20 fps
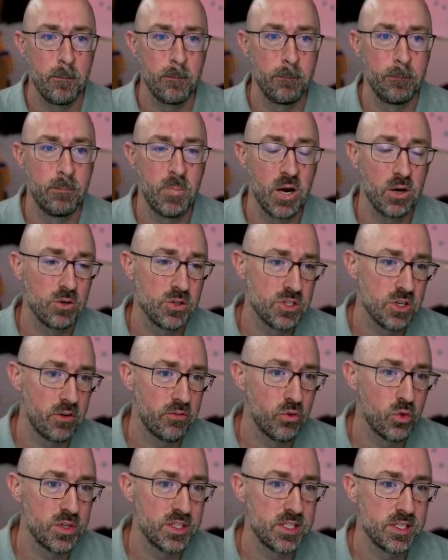
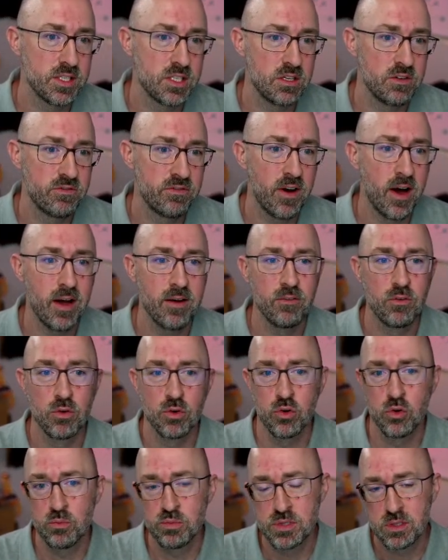Microsoft 365
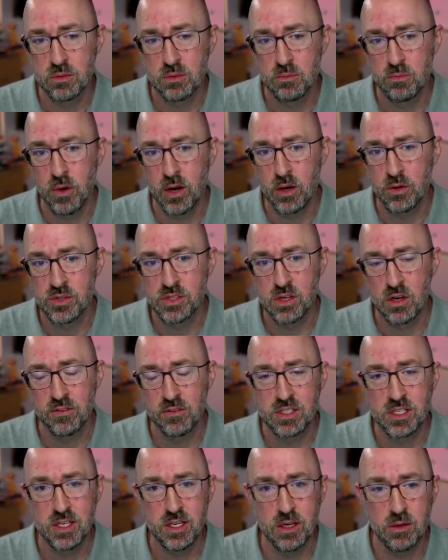groups,
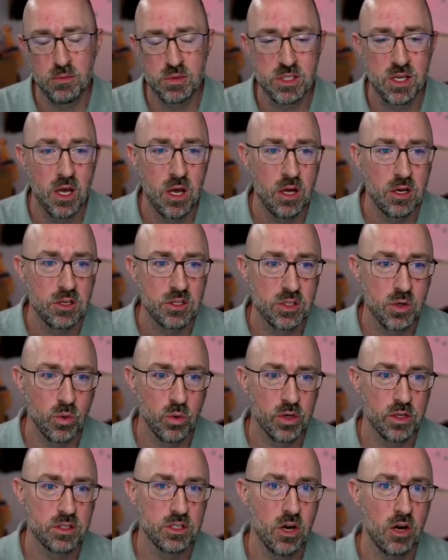Microsoft Teams. So I
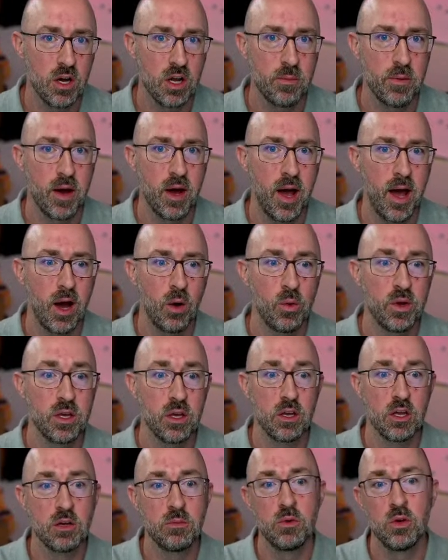want to talk about how we
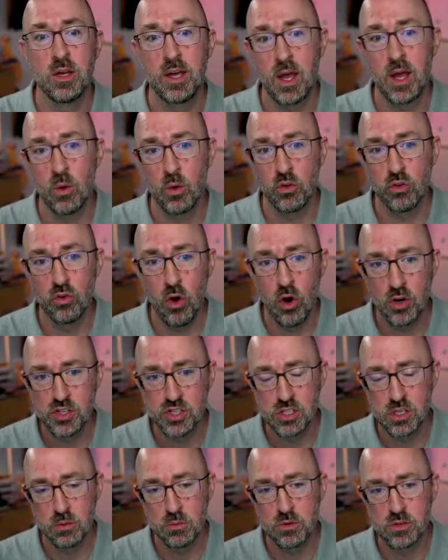can communicate with
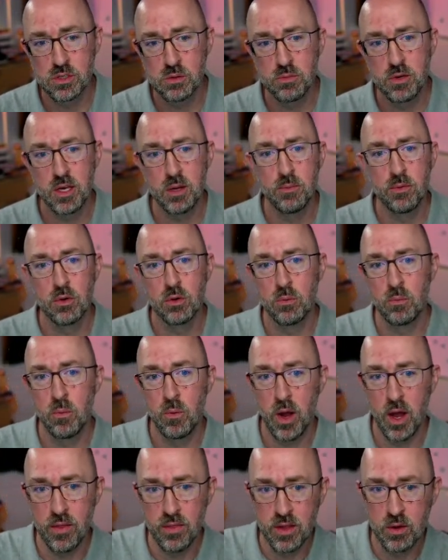large numbers of people,
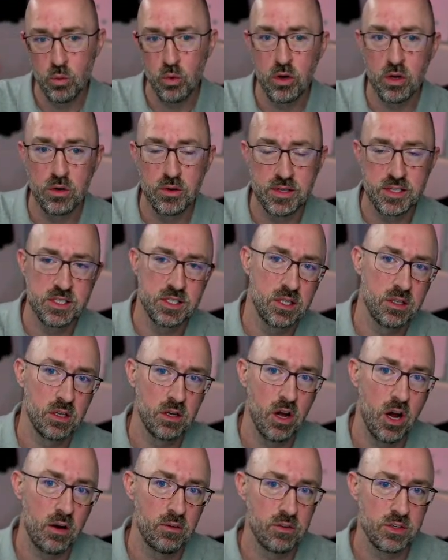and then we're going to extend the
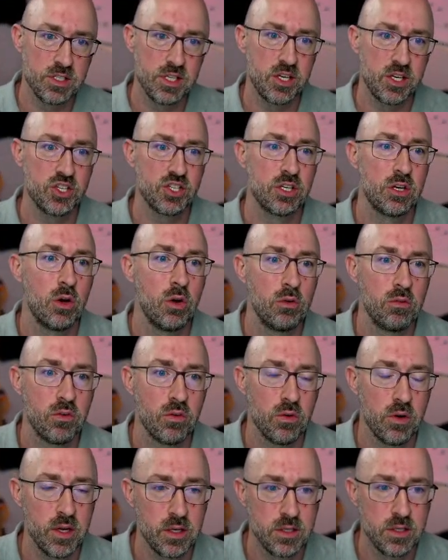conversation
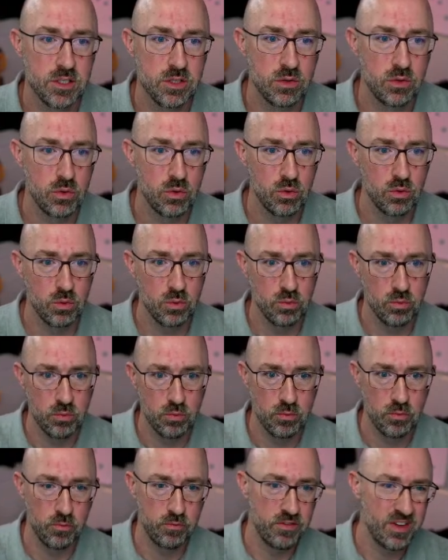over into
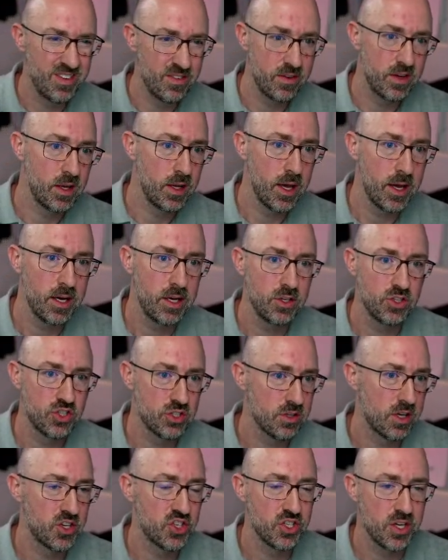Viva
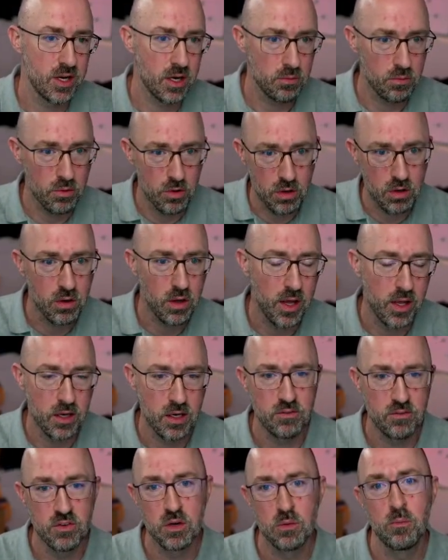Engage / Yammer and
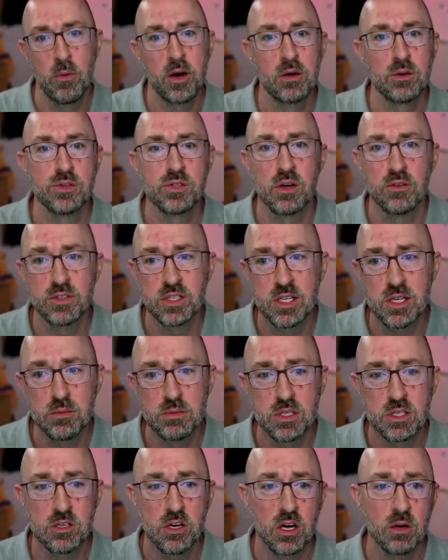even Microsoft
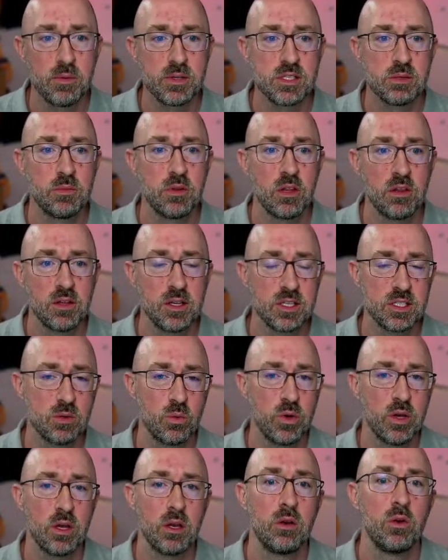Teams and talk about some of the things that
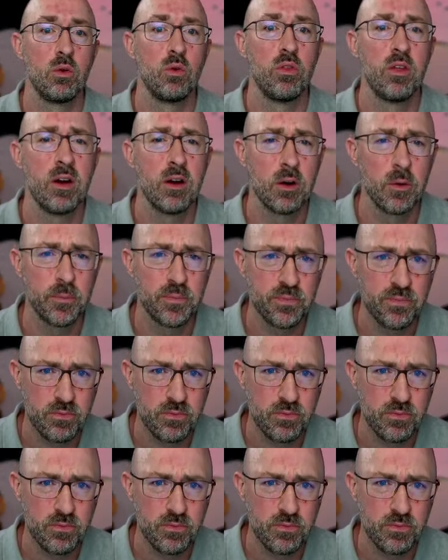we can do there.